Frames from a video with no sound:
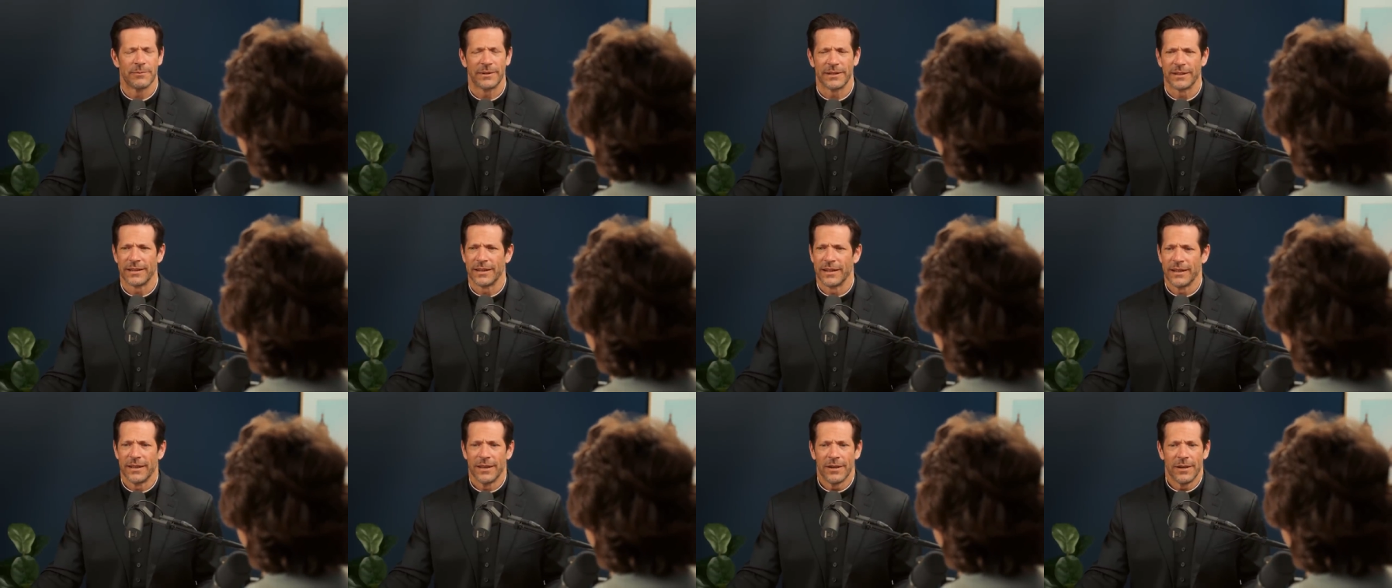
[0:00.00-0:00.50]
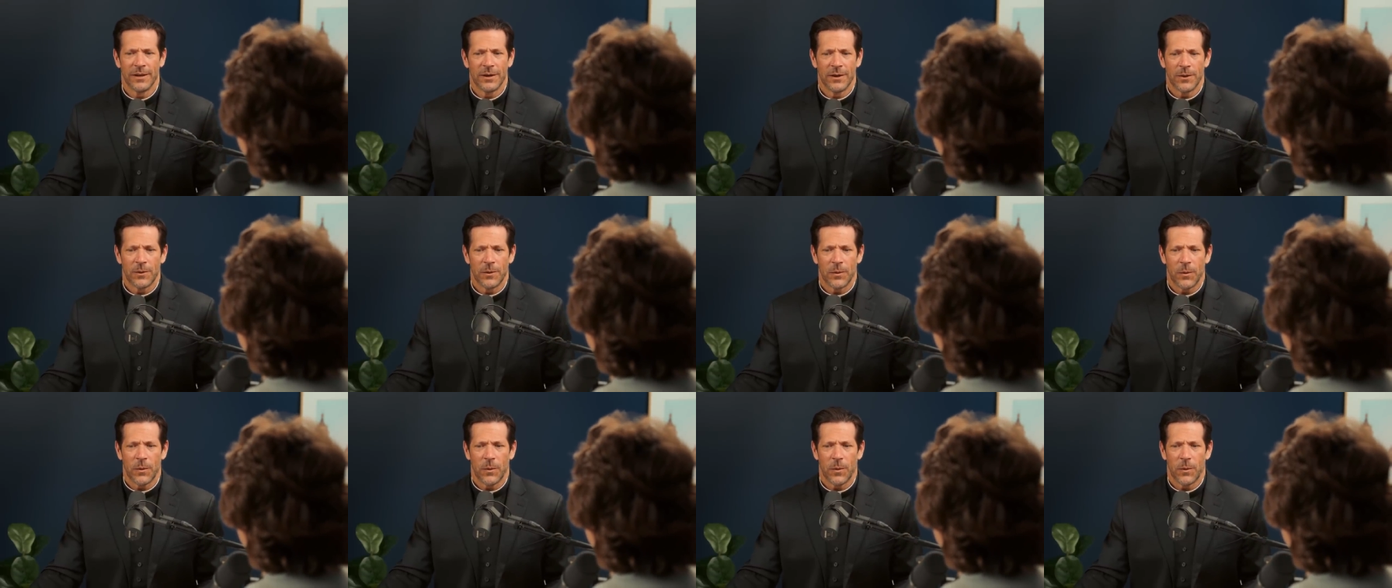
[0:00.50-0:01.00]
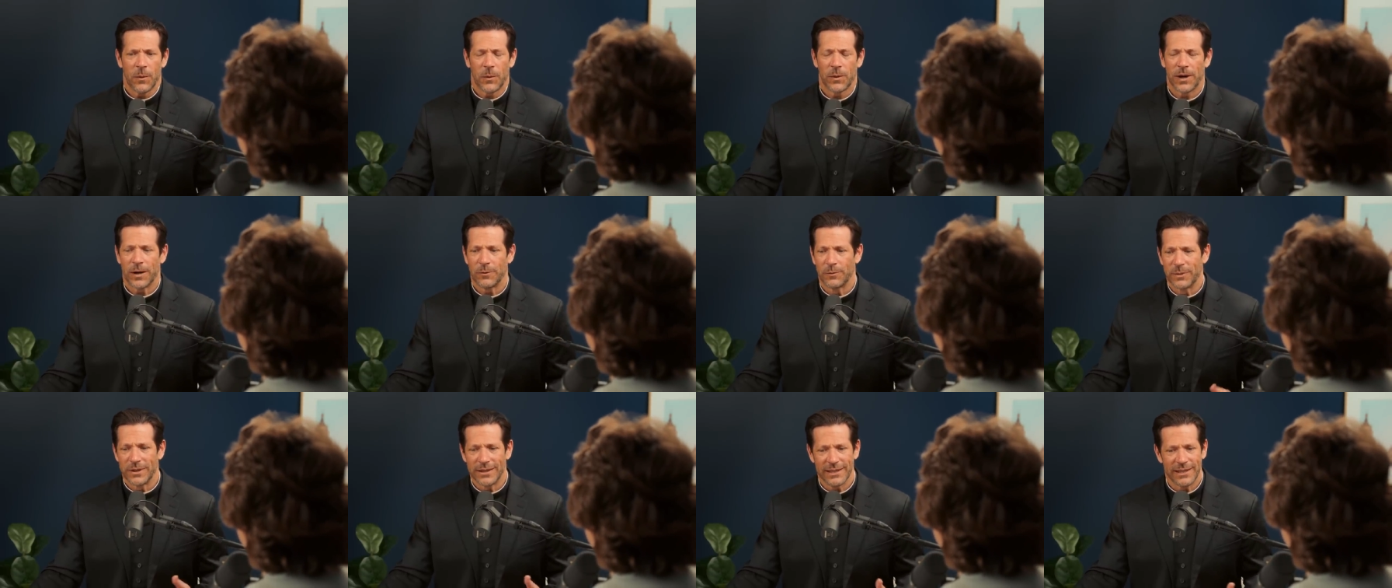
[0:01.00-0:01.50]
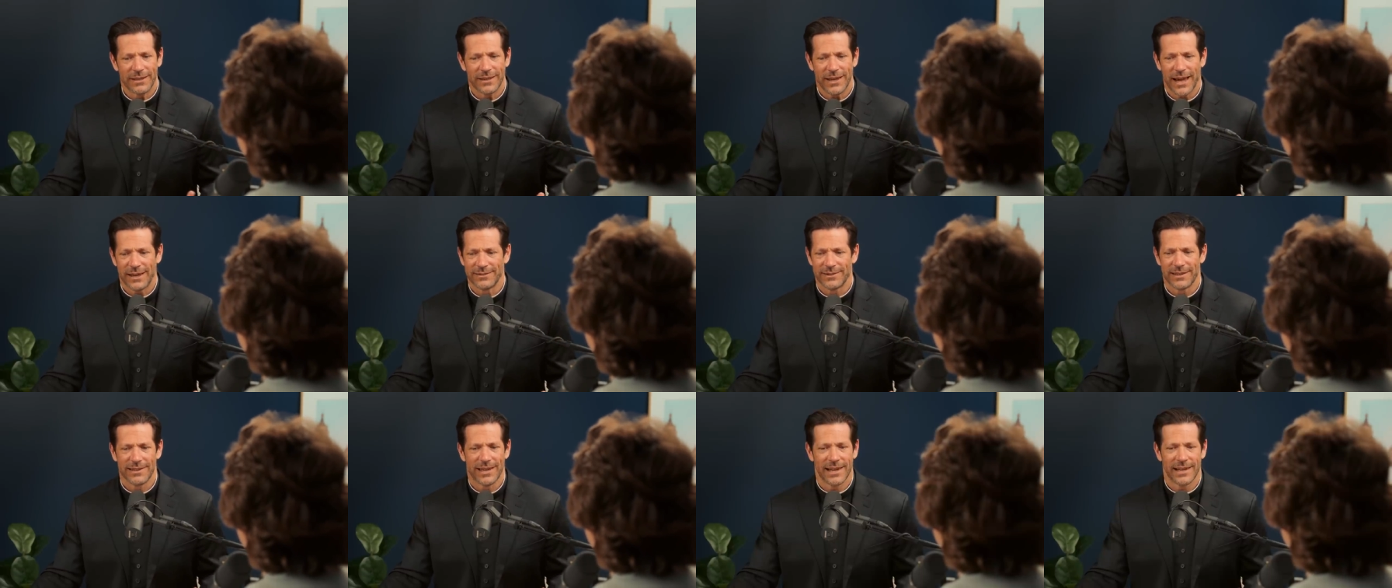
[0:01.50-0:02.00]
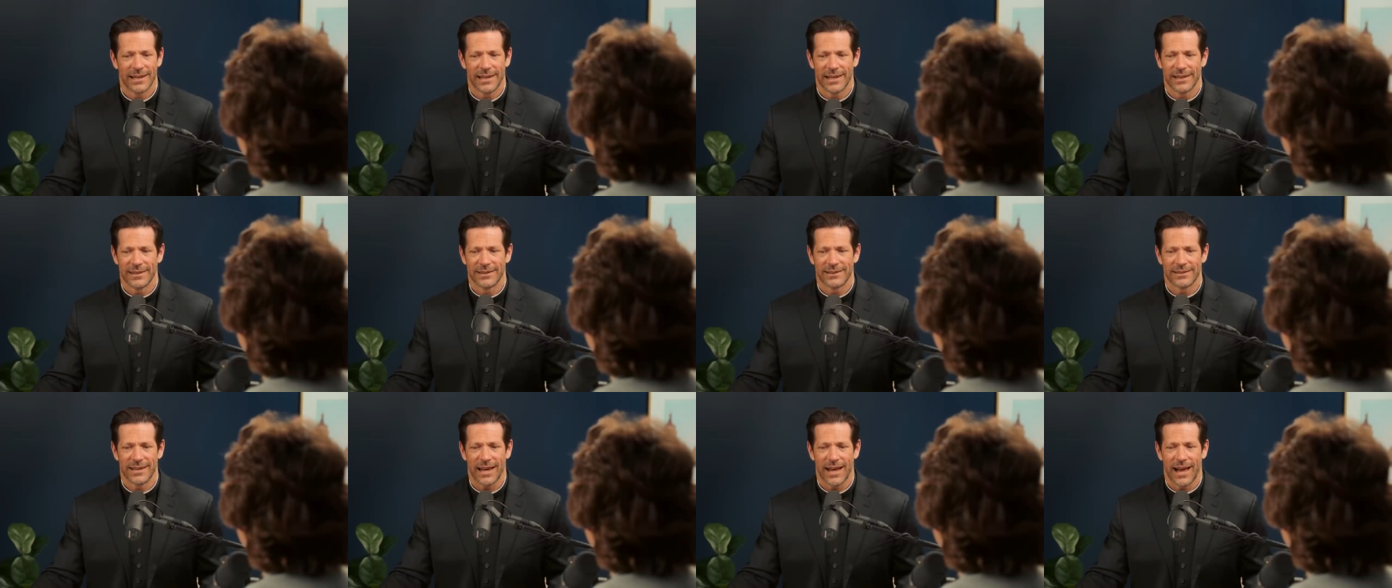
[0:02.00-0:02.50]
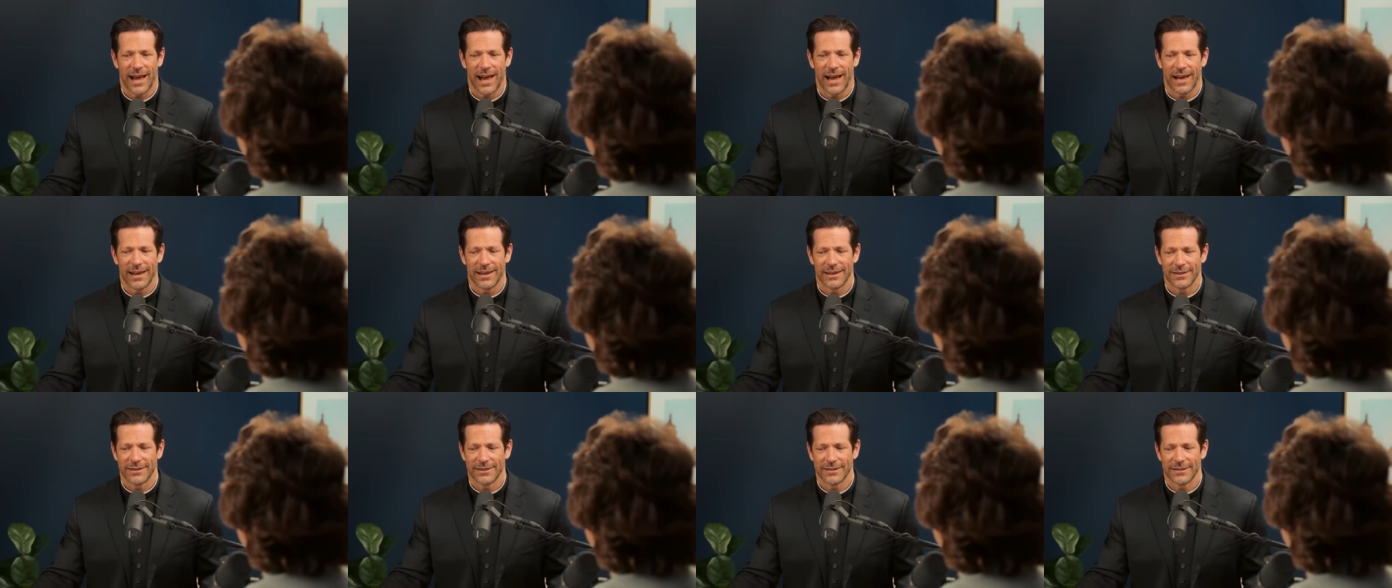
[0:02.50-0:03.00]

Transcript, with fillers: But what I really hesitate is I,